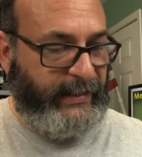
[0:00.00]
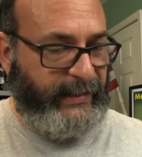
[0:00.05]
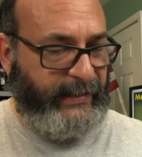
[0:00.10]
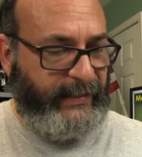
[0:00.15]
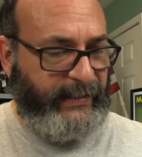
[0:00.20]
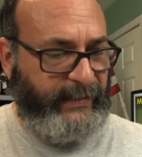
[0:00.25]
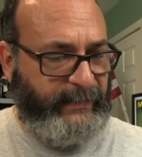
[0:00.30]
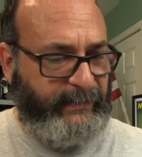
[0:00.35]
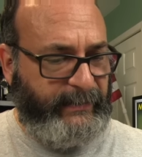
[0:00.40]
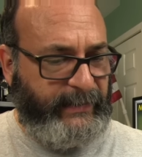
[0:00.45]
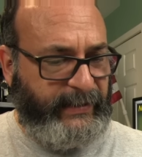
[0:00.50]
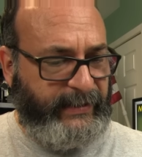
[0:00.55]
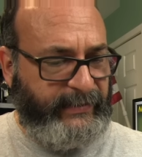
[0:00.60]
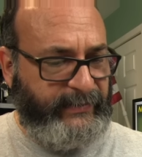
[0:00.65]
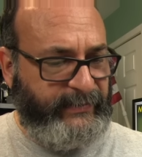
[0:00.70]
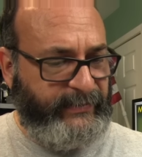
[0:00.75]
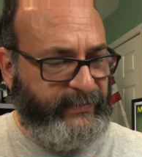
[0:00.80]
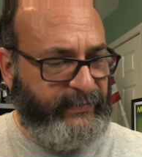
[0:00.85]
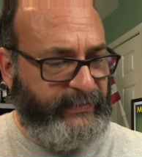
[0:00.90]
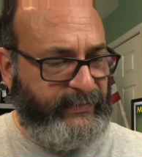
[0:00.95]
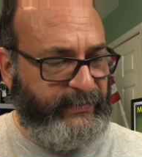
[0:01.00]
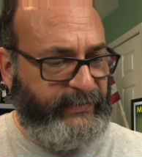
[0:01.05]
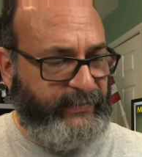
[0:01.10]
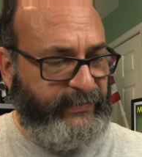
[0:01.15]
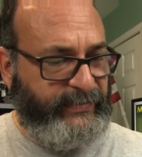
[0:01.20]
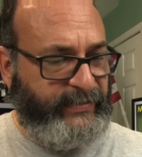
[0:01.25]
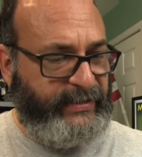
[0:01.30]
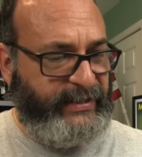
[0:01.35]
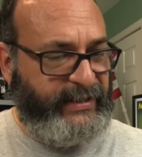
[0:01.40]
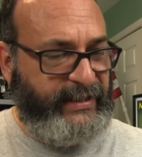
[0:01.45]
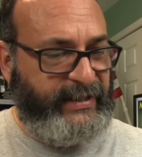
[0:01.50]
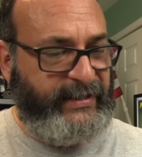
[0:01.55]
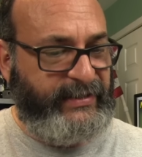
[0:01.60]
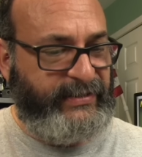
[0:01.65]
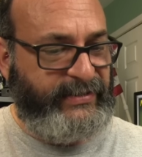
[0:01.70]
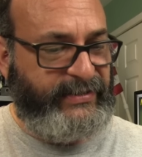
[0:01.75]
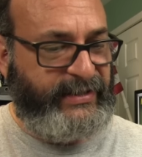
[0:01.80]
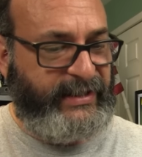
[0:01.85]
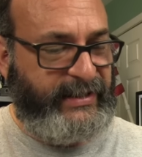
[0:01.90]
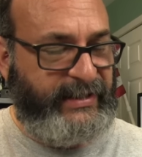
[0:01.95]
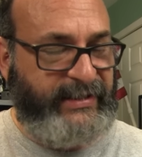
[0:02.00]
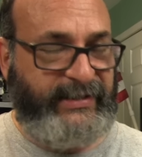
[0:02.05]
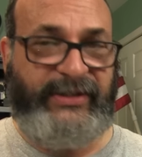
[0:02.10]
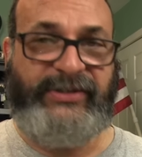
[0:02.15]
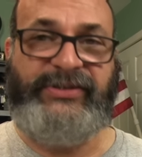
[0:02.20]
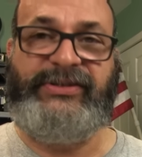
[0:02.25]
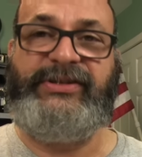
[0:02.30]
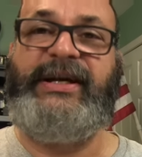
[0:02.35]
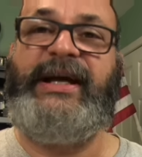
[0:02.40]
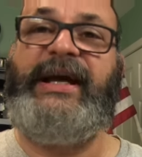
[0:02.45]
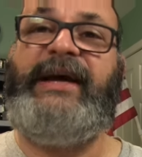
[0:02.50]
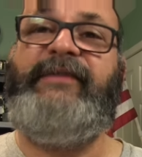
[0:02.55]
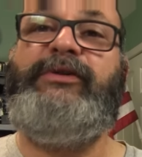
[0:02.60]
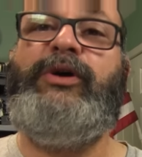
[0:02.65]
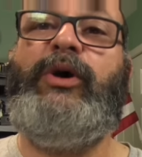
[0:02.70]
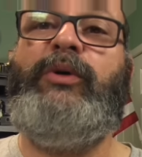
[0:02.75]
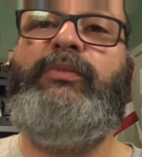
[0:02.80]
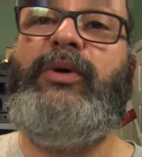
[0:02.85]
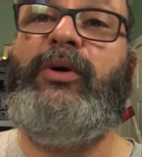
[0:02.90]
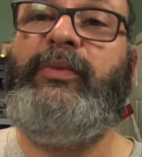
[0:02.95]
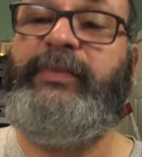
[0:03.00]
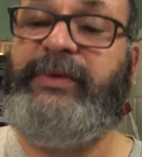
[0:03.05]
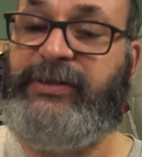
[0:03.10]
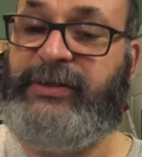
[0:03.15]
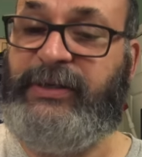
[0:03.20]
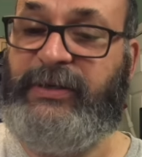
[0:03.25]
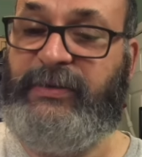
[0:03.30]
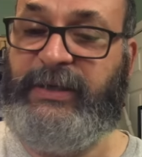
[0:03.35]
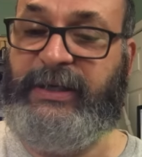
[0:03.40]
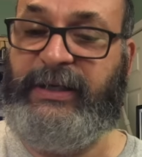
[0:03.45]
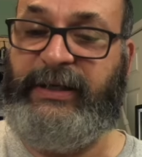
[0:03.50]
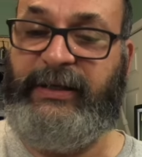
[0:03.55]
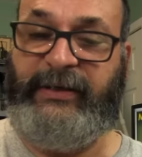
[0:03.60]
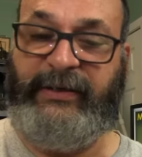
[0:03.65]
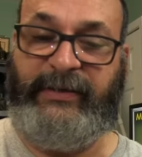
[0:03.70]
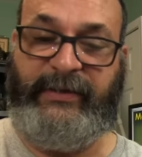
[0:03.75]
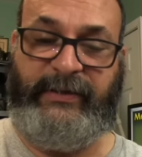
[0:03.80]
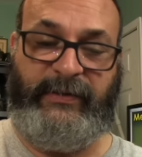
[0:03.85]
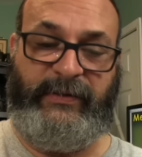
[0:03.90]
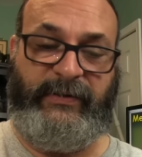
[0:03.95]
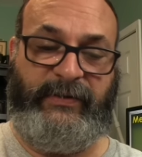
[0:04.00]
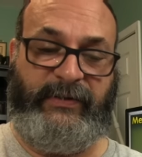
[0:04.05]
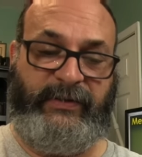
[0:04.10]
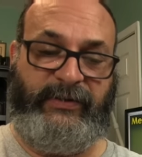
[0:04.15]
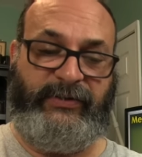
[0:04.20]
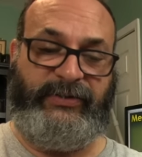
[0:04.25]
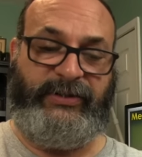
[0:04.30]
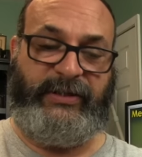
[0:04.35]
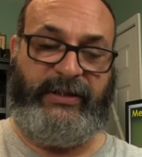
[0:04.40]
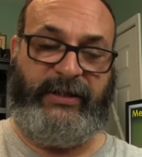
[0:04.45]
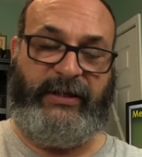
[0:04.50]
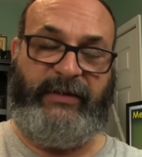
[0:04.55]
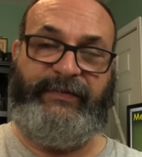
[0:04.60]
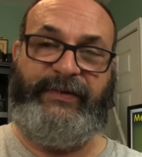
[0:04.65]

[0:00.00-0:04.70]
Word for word: Other things that it doesn't have, no momentary. There's something.